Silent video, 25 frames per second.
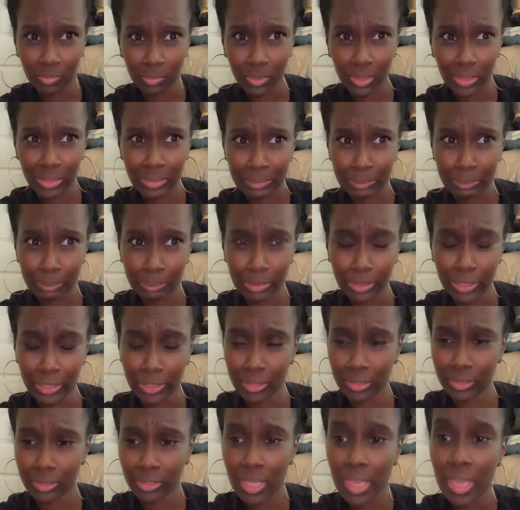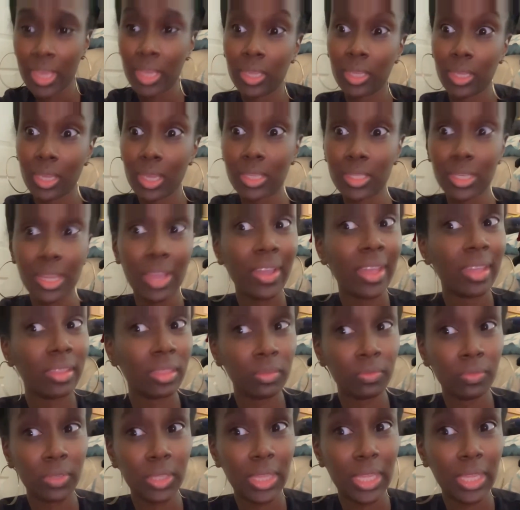me. But yeah, now I have
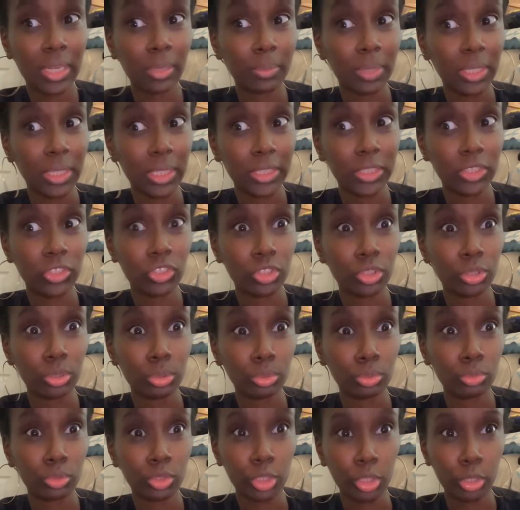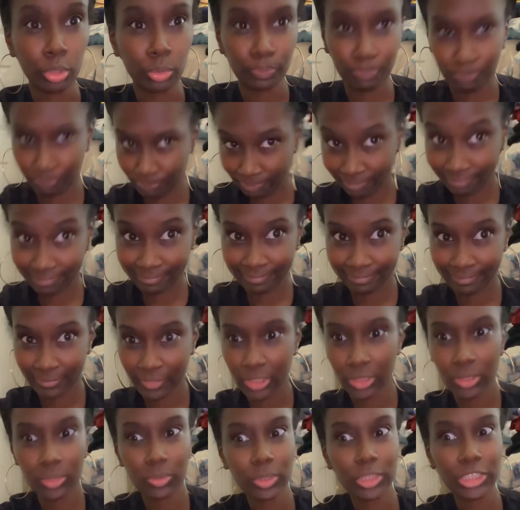to fit that in my luggage too. So
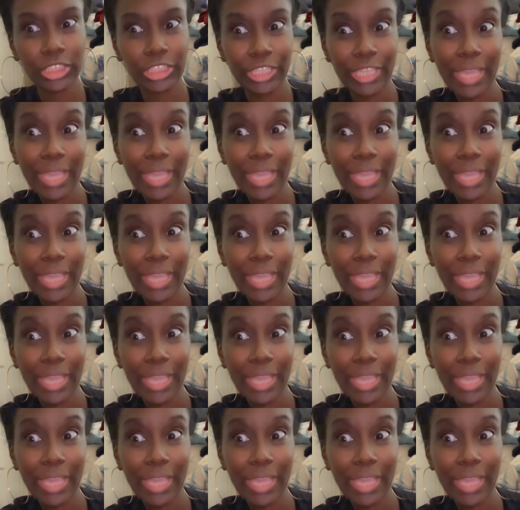we'll see